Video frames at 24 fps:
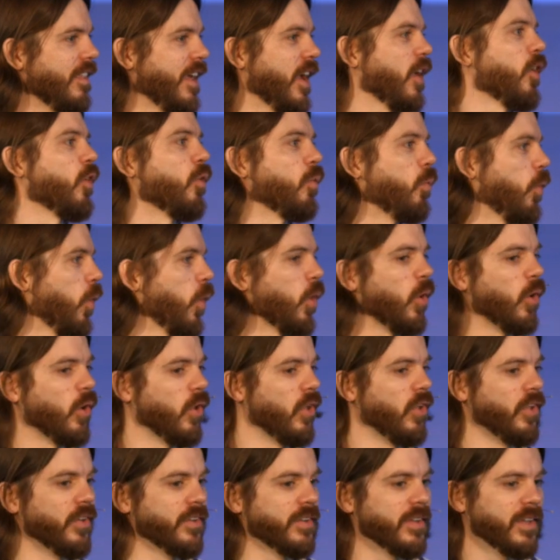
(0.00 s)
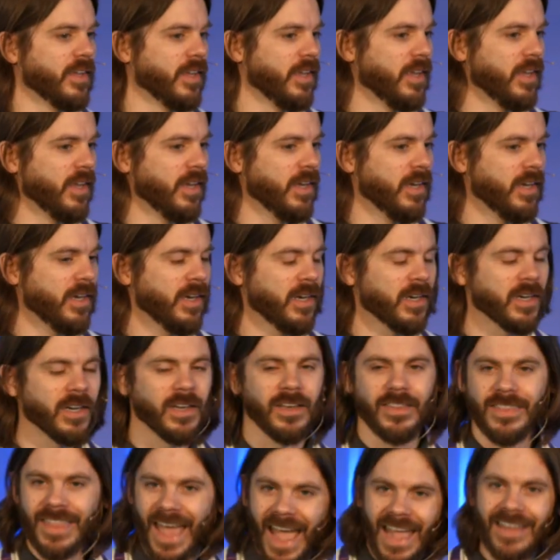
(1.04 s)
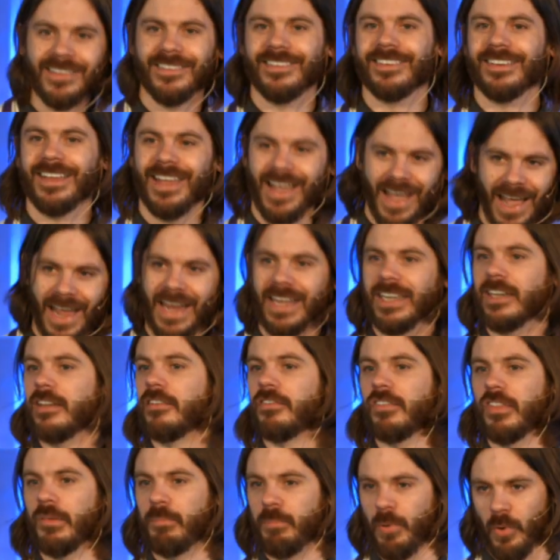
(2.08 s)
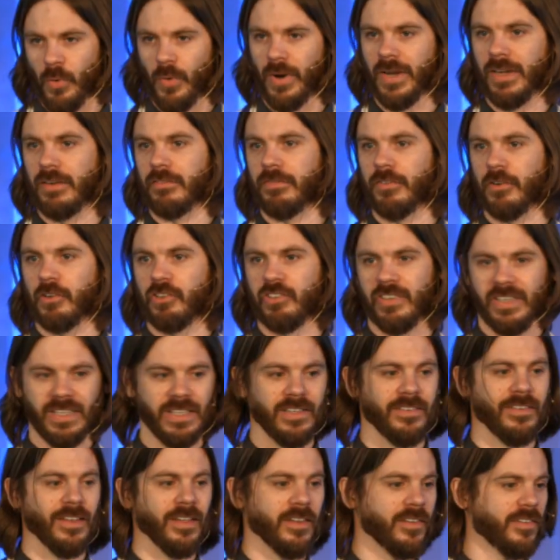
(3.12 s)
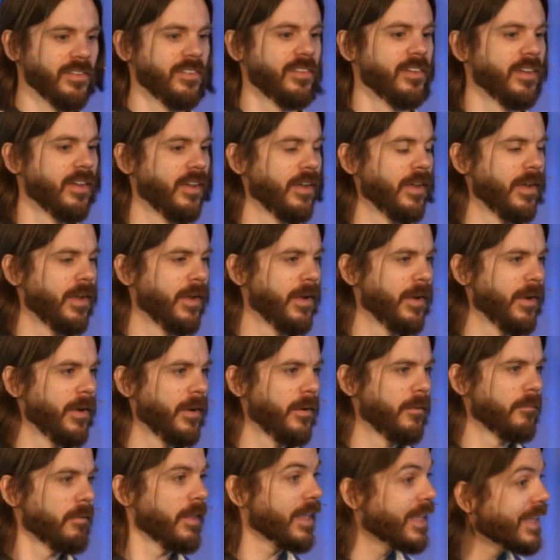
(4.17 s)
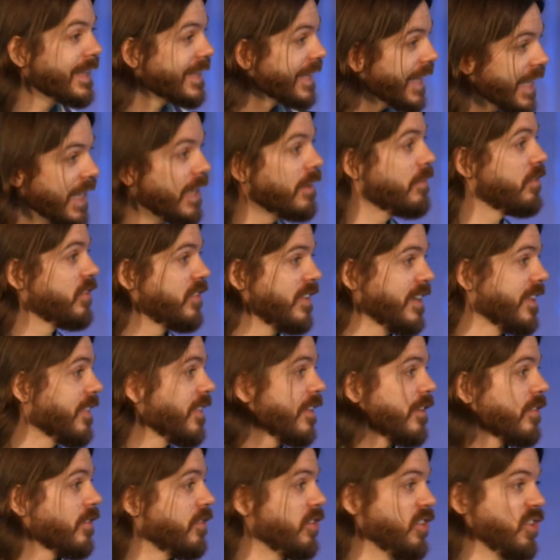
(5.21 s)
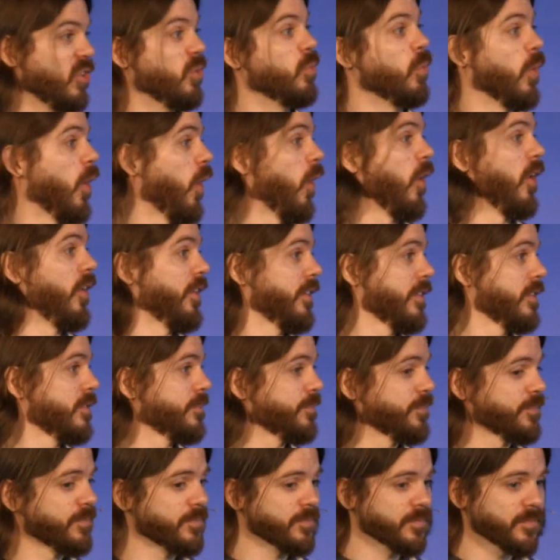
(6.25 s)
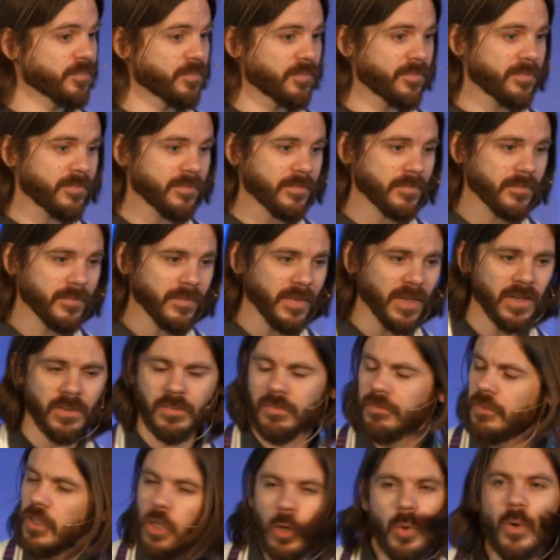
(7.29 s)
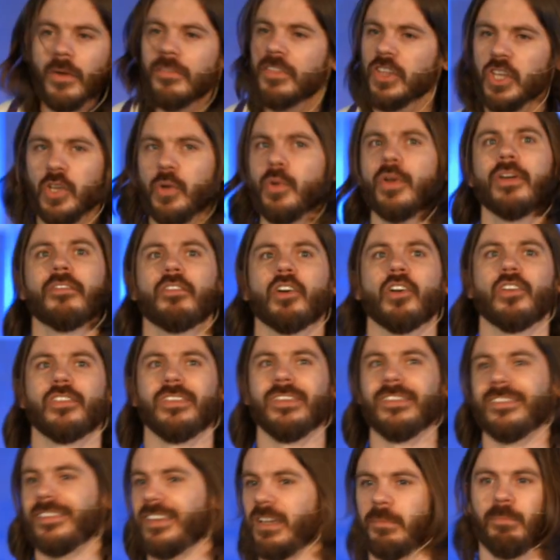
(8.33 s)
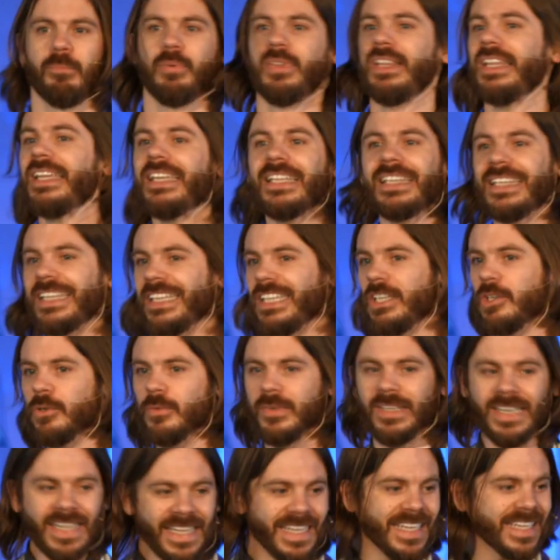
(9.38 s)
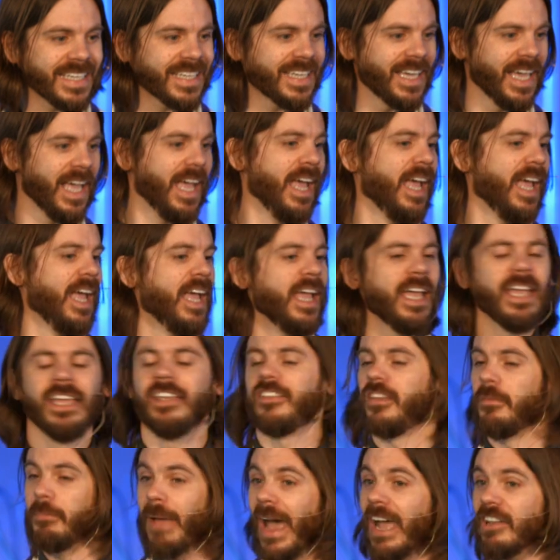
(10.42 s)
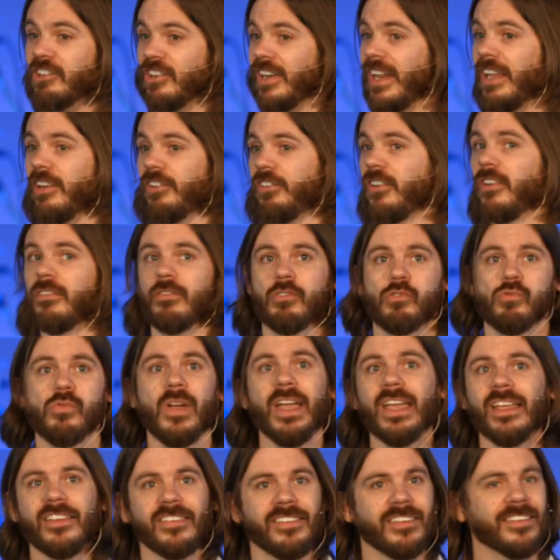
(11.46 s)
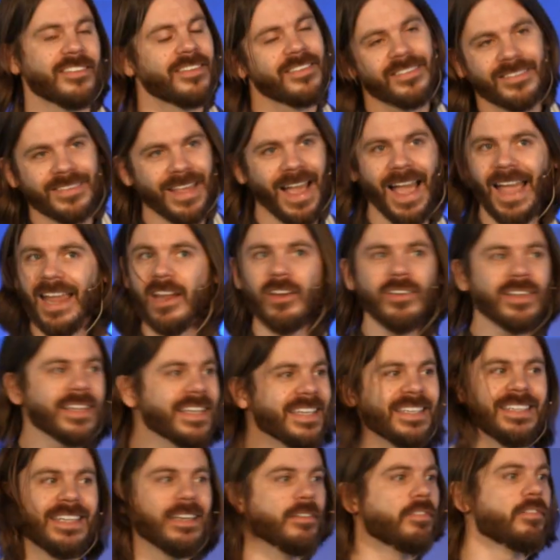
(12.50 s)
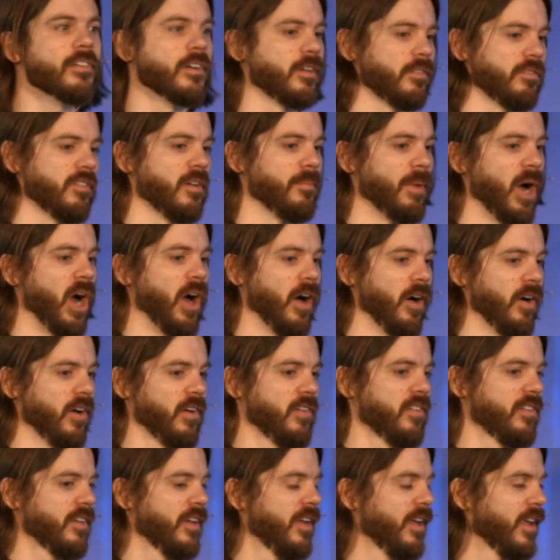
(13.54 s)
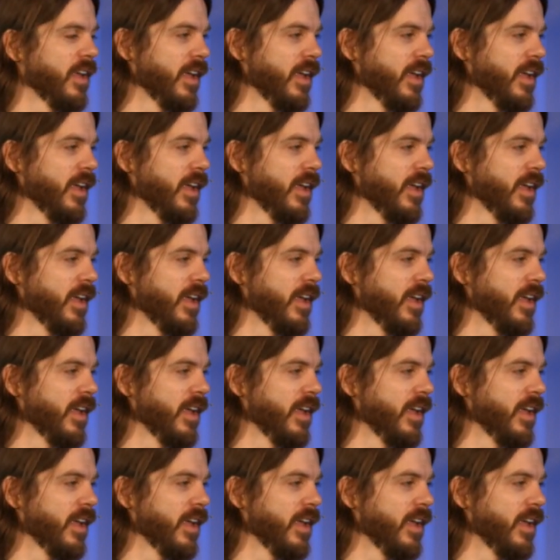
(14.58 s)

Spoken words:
their world. And that's kind of the point for Jesus. He lives in this new world. His view of the universe is completely unique. His imagination of grace is entirely different from ours.